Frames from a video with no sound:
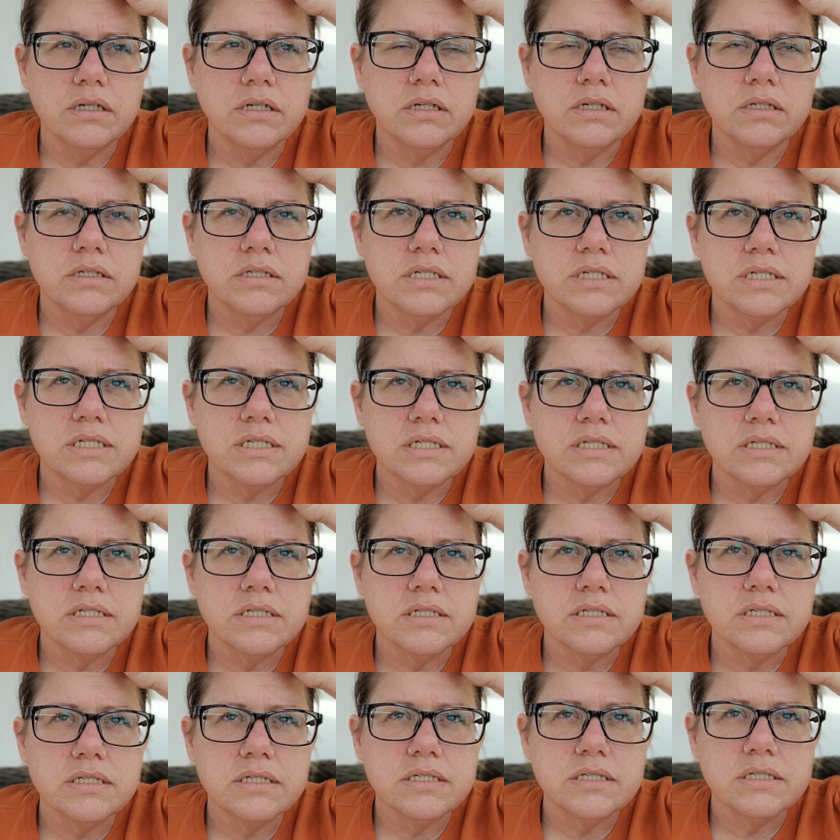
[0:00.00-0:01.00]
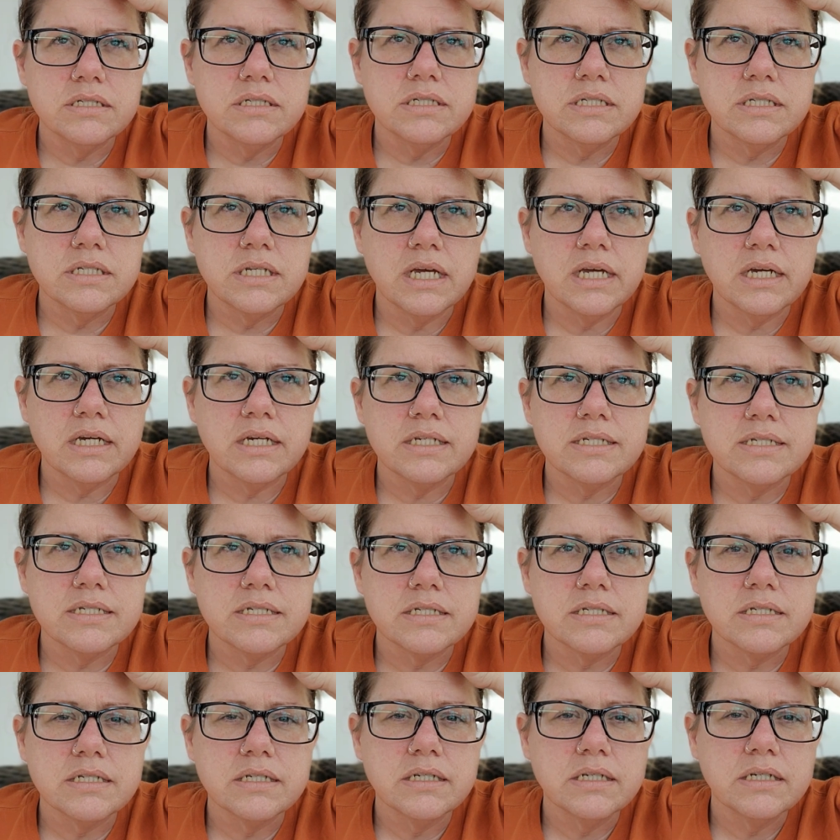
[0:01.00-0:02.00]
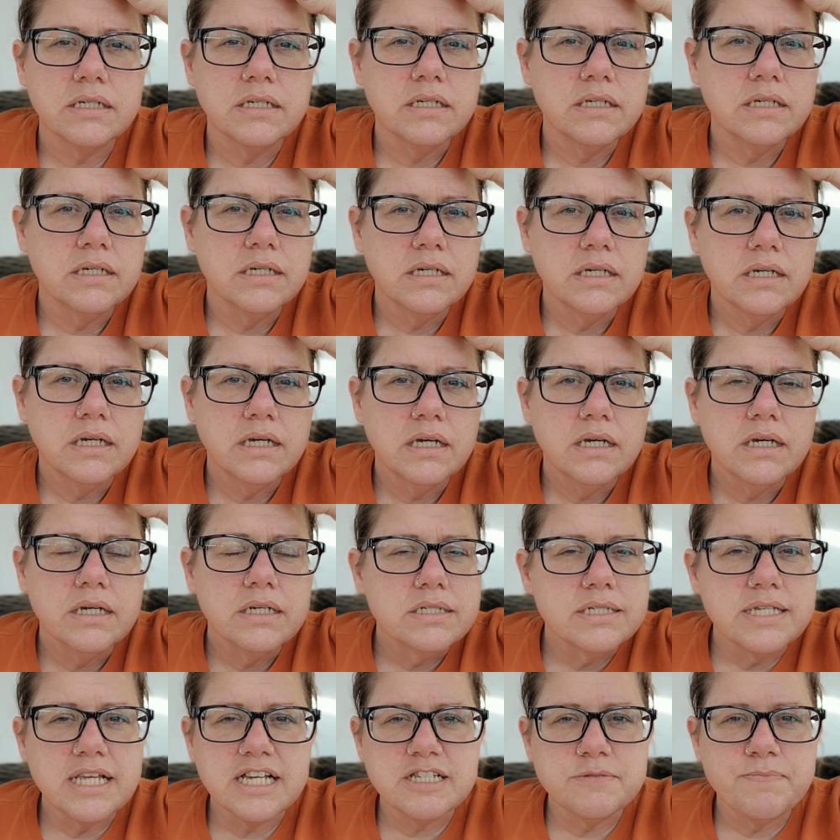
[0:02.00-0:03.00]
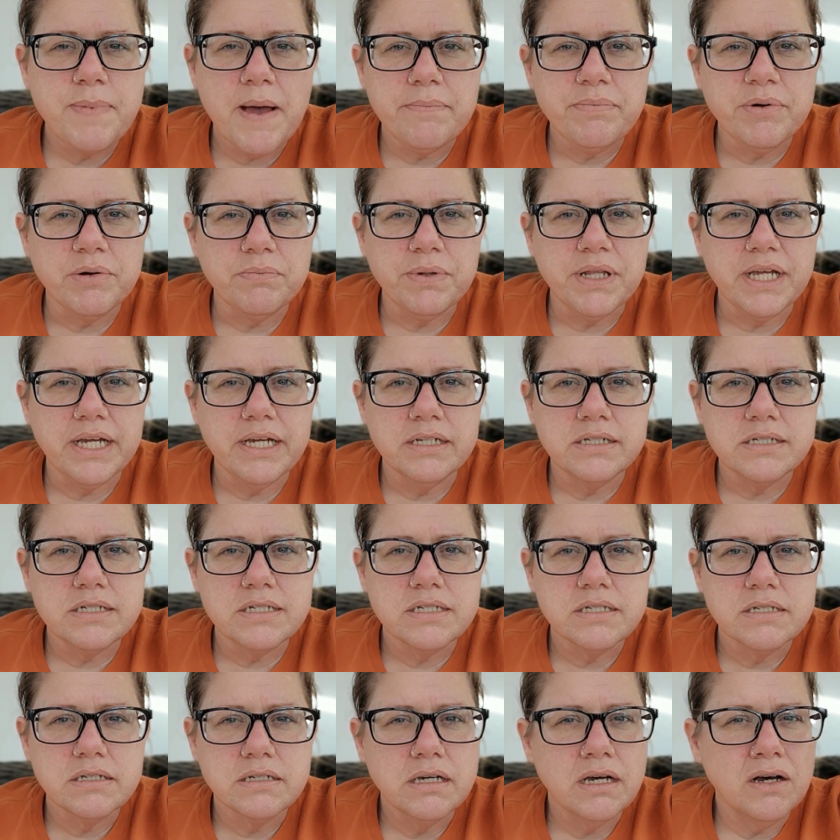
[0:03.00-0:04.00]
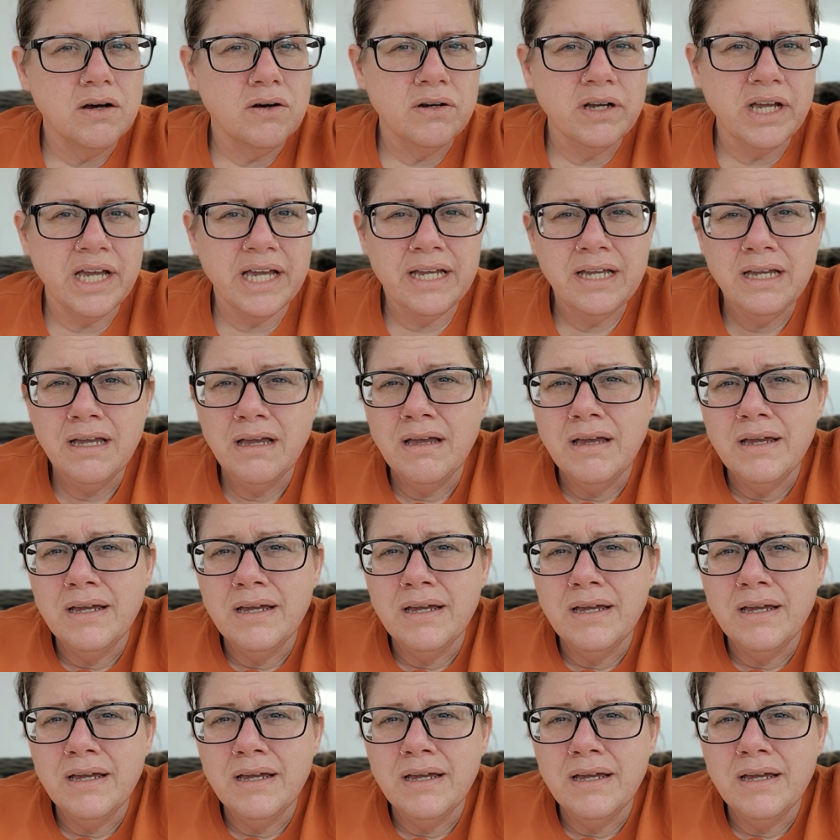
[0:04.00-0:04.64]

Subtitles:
six pepper plants. Okay.